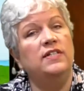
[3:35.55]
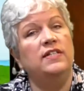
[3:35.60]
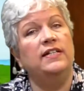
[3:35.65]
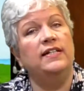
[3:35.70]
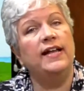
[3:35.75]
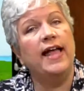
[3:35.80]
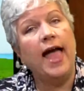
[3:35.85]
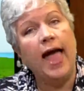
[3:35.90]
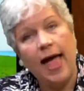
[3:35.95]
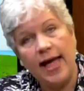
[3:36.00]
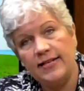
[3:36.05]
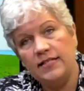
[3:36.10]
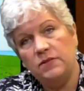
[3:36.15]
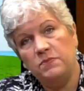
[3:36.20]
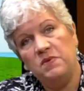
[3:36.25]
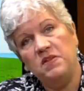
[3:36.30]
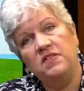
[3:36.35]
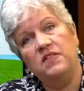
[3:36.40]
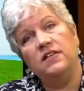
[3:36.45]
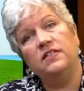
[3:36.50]
and it had to
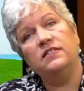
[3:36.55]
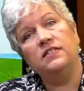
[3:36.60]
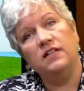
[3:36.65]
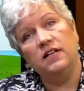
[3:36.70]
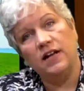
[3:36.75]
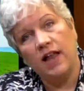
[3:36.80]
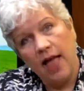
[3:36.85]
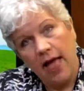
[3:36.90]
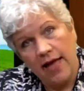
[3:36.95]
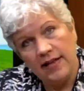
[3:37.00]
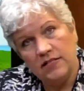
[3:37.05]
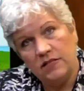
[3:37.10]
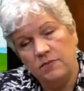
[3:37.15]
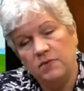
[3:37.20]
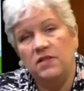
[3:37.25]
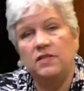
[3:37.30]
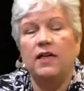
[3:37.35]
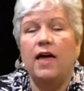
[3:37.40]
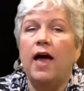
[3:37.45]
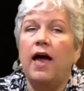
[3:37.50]
be this and it had to
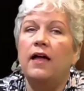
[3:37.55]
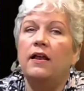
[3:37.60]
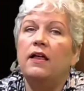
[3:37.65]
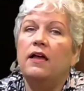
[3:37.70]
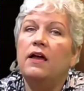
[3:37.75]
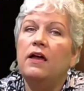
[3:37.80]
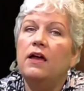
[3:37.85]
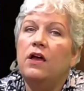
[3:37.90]
be that,